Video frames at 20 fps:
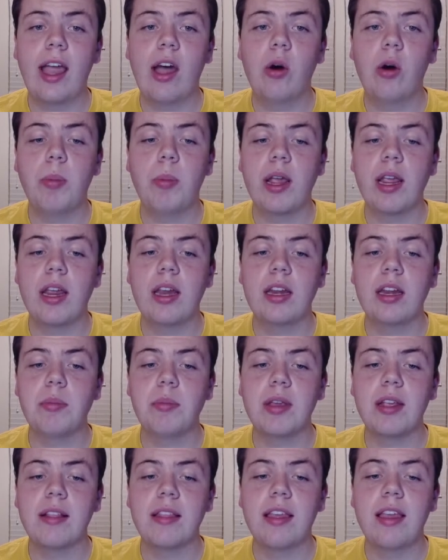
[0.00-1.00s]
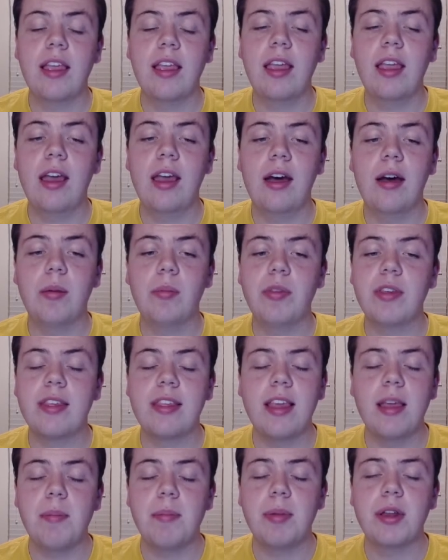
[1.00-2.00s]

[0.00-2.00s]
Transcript: out by any means, um, this St.